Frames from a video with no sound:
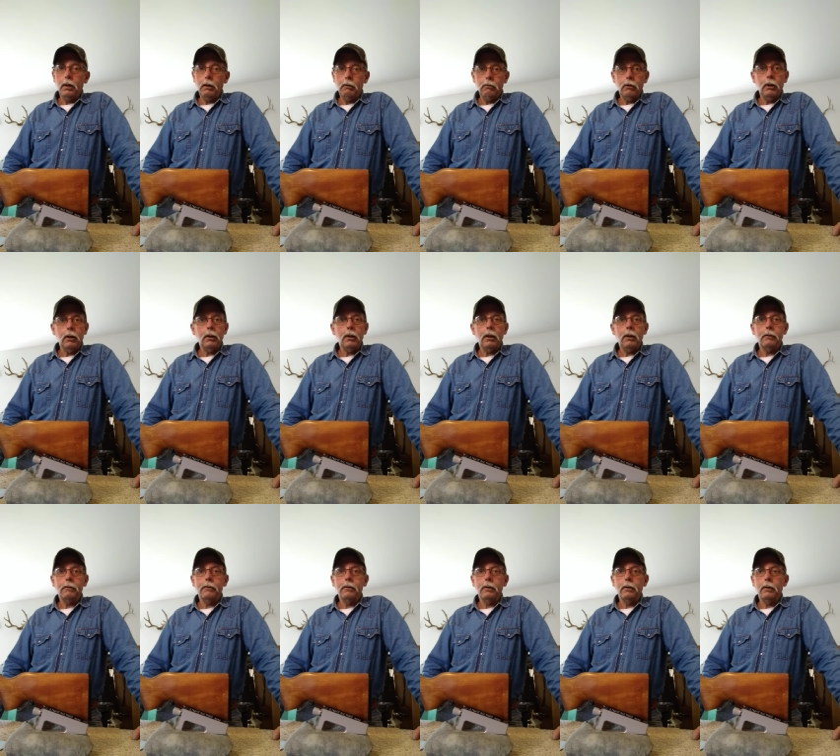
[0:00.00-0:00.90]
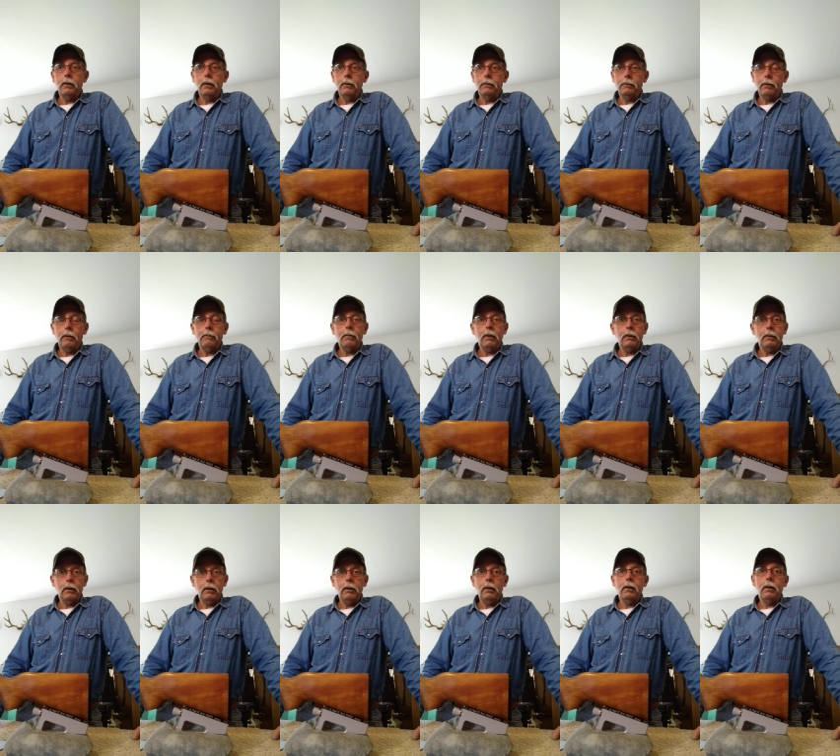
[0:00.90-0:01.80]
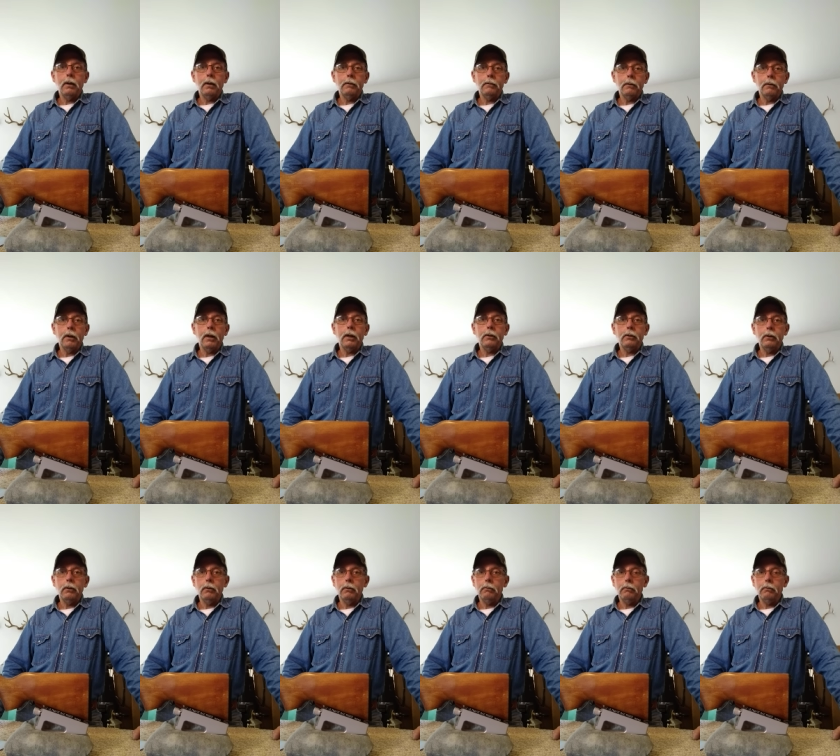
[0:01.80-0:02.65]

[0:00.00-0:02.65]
He really likes it. It's something I think you guys will like too.